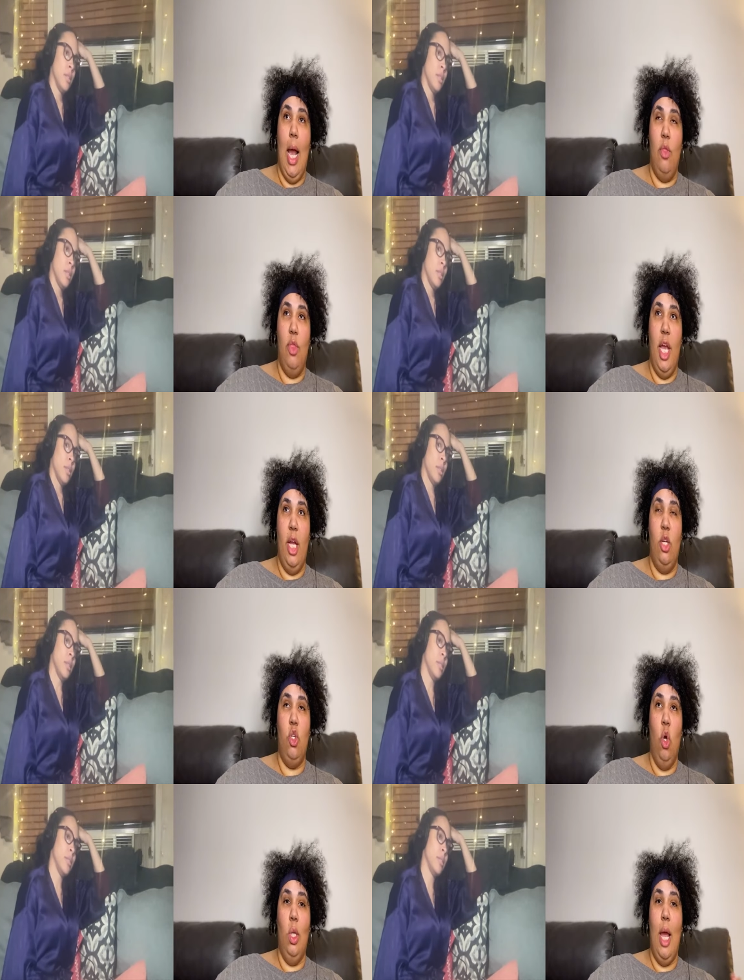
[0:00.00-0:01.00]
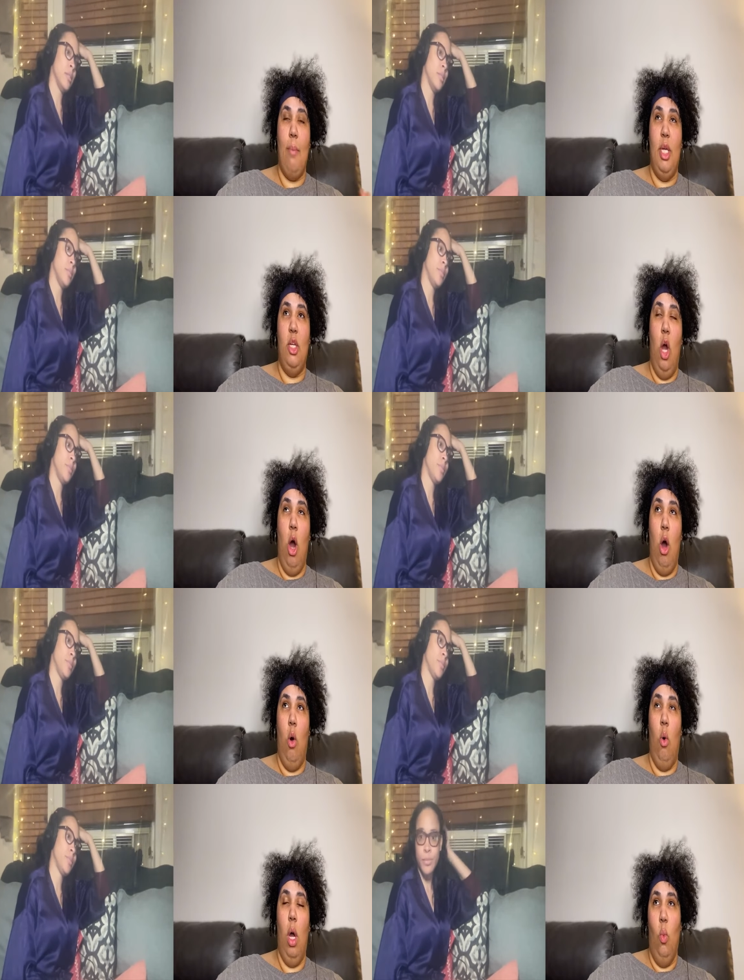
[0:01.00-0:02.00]
Speaker 1: and then you'll let me
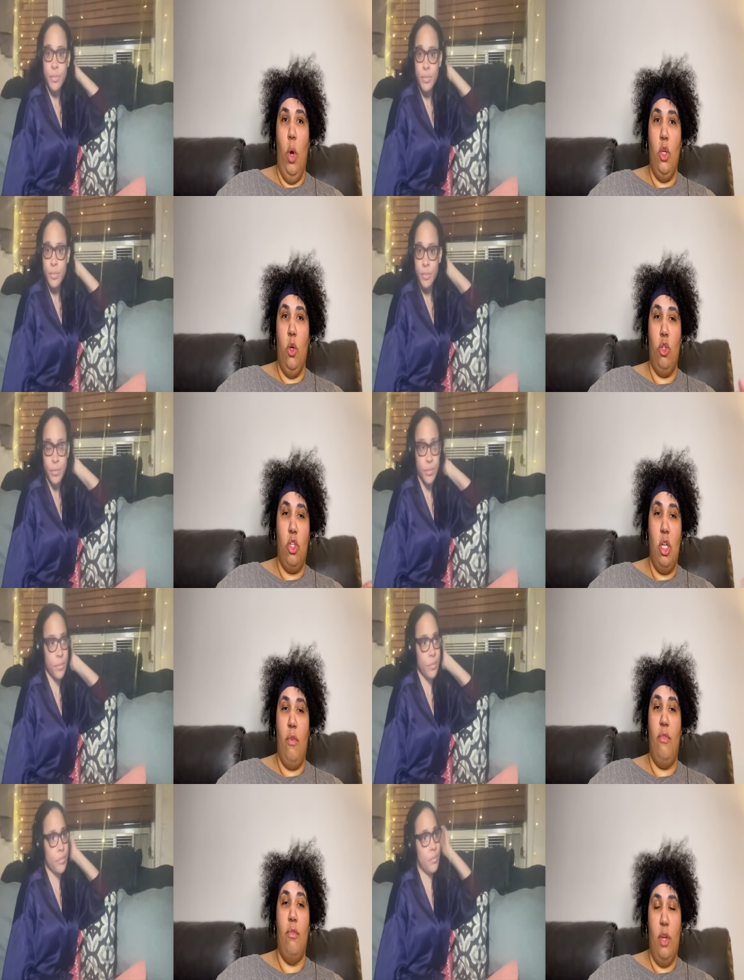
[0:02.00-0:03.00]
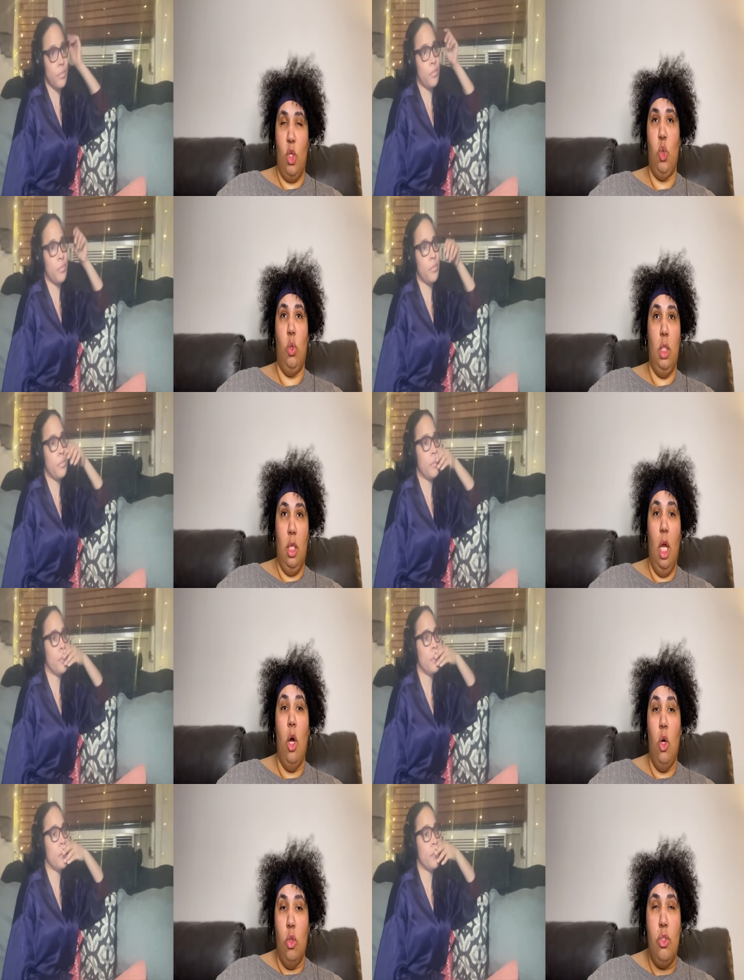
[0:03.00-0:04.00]
know when your stuff eventually
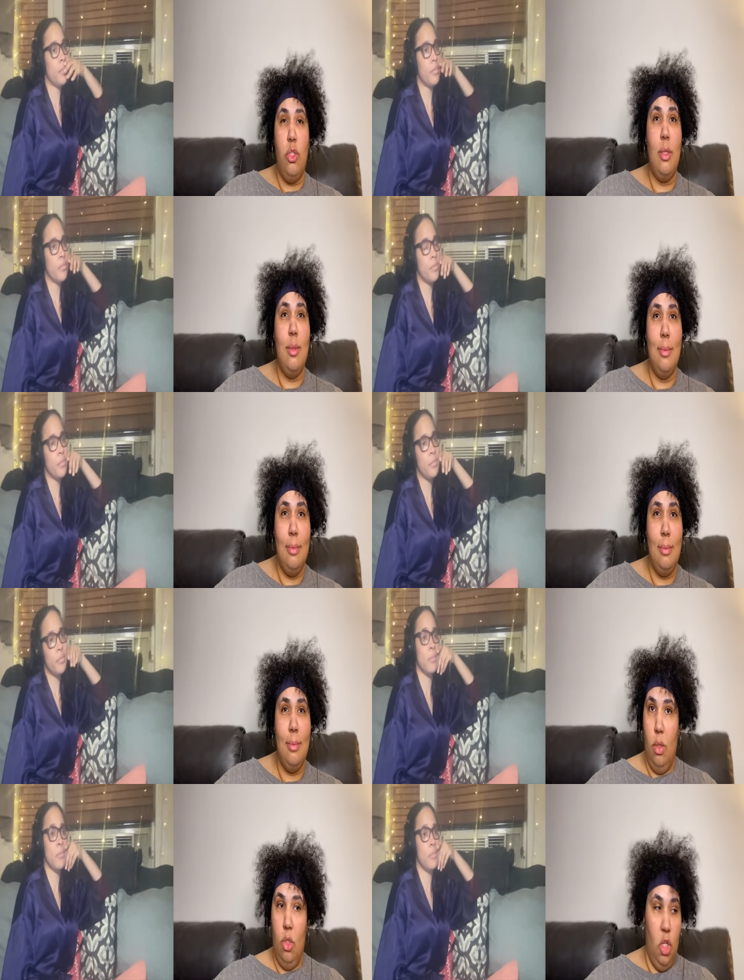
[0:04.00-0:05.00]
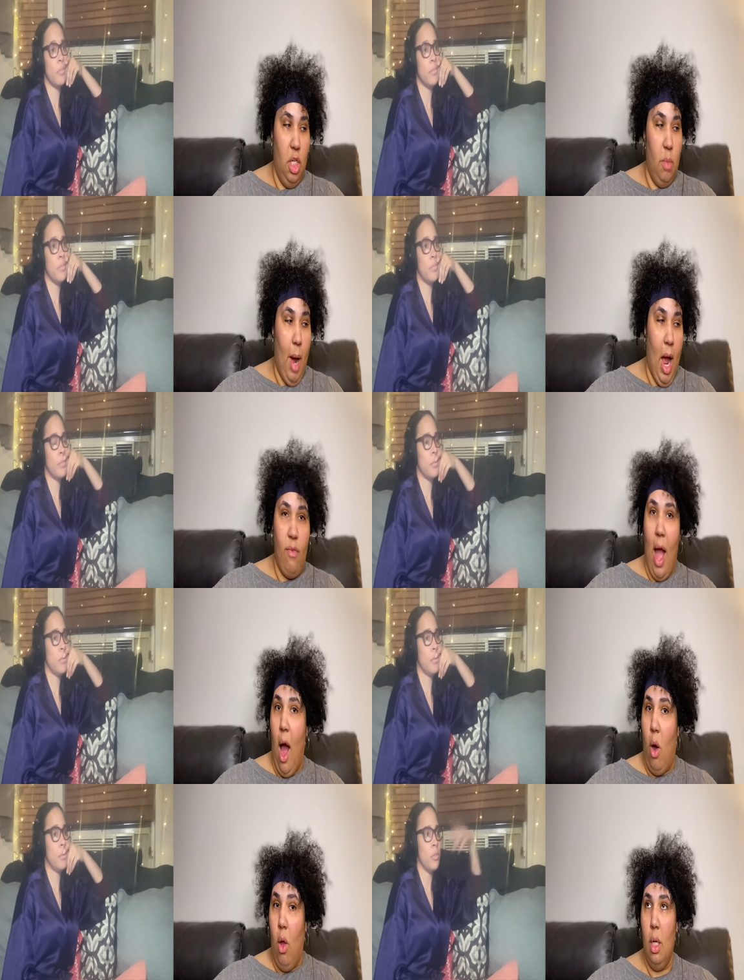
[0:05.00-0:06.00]
loads. Do you need to buy
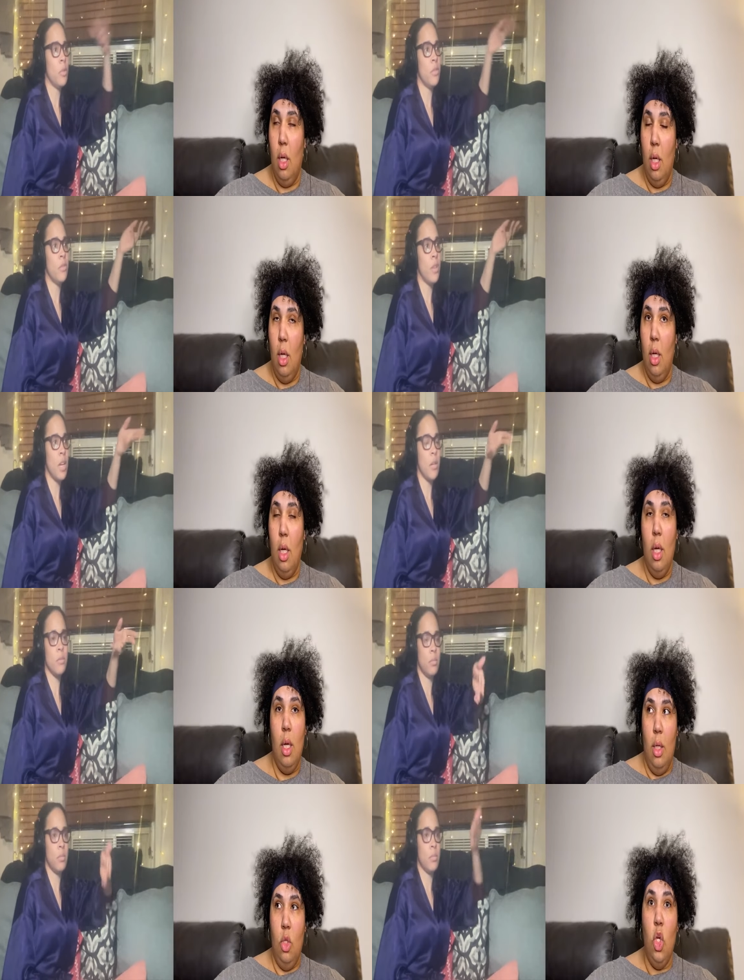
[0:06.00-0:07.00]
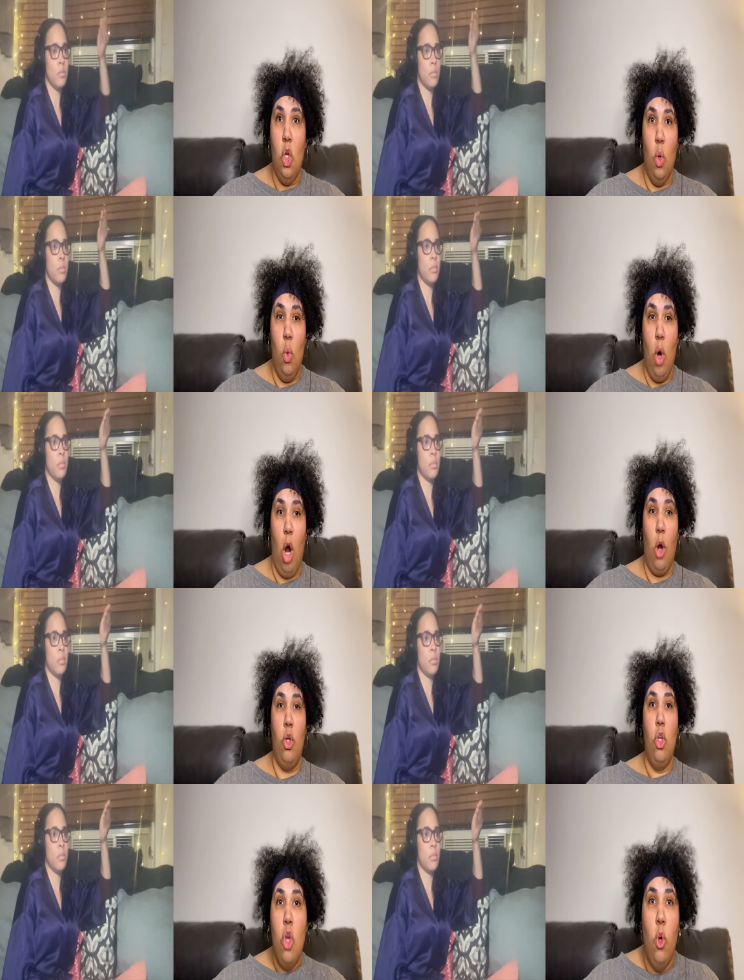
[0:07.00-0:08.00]
Val?
Speaker 2: What that?
Speaker 1: You. Are
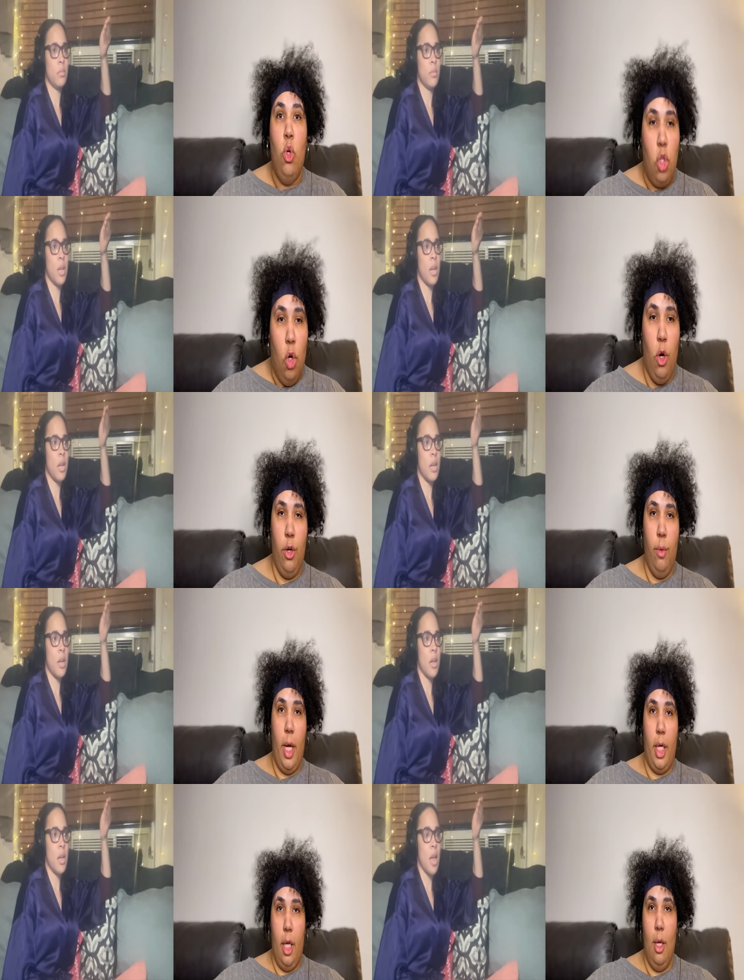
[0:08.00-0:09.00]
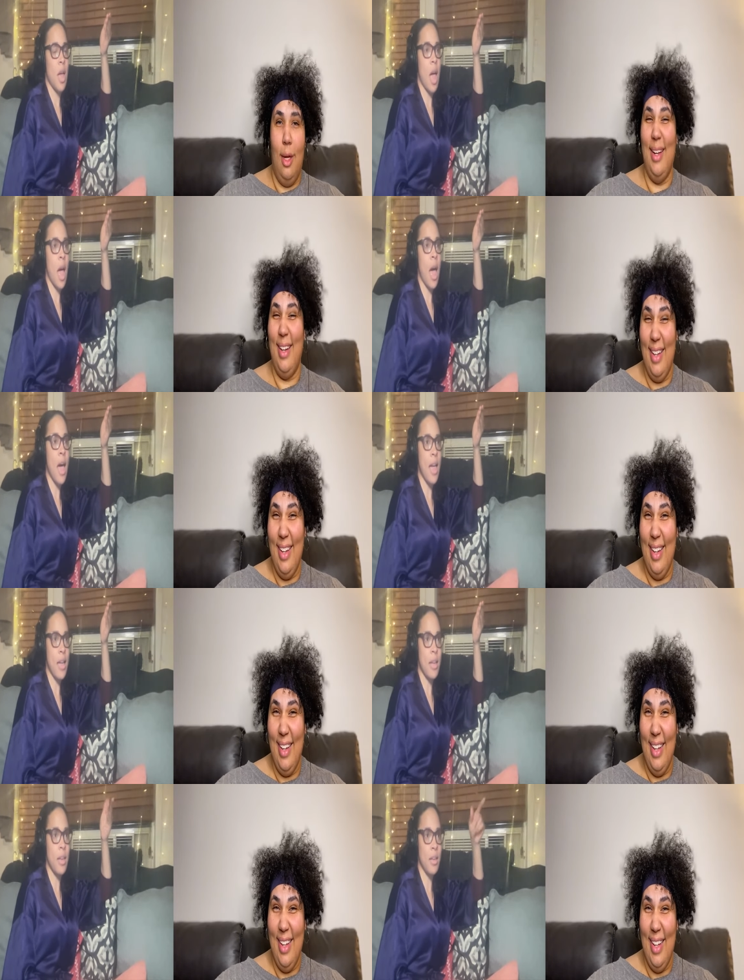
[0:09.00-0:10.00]
you sure you're ready?
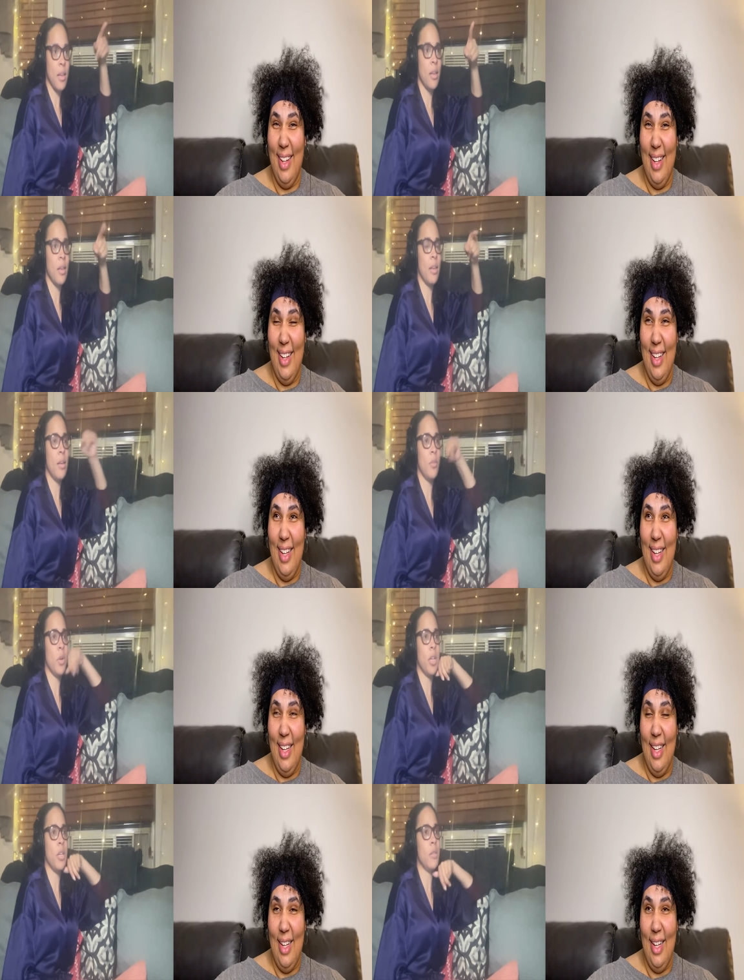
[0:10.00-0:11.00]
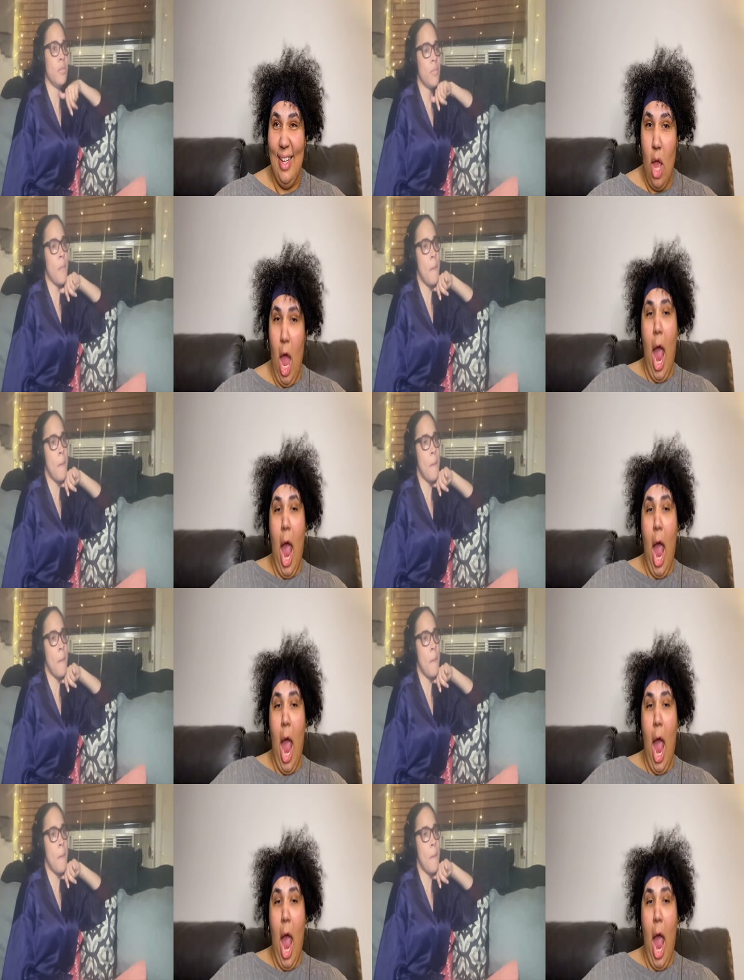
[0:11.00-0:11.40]
I am ready. Hey,